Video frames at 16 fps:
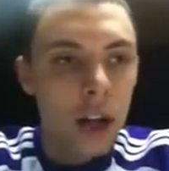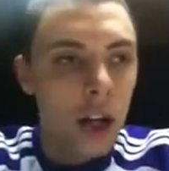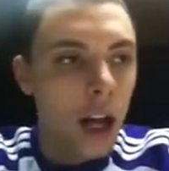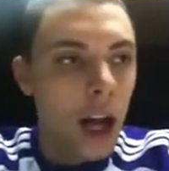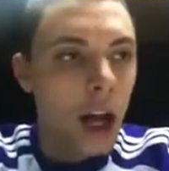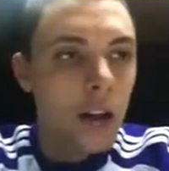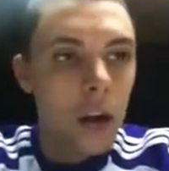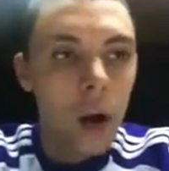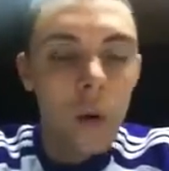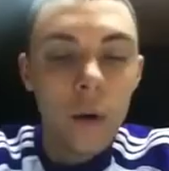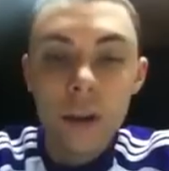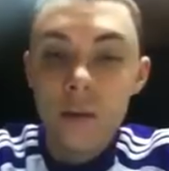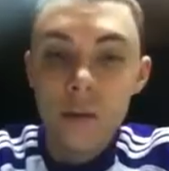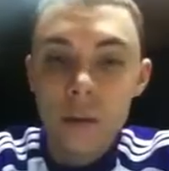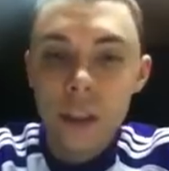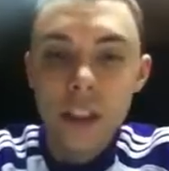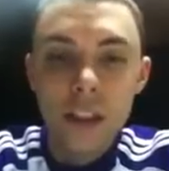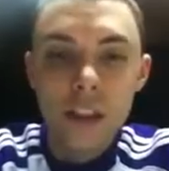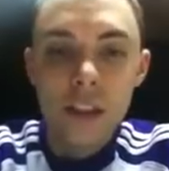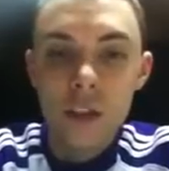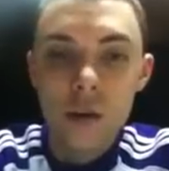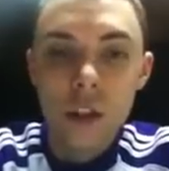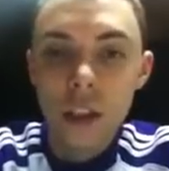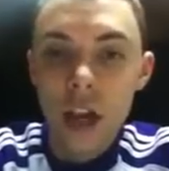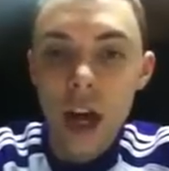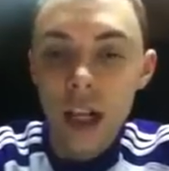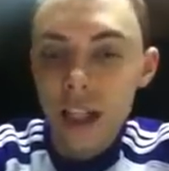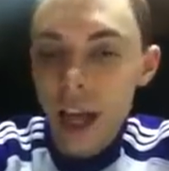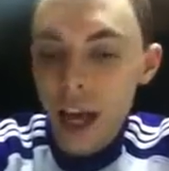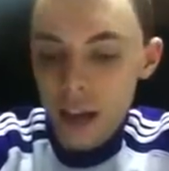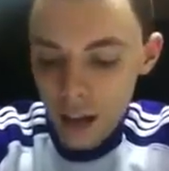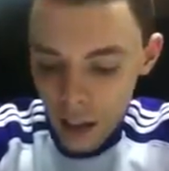Like, I know it's from Jesus. You just got
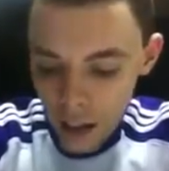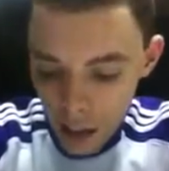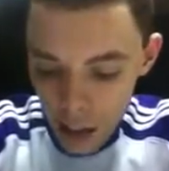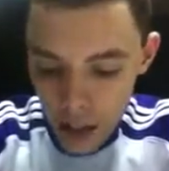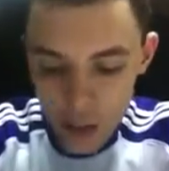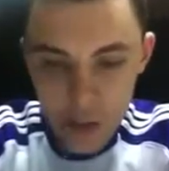that in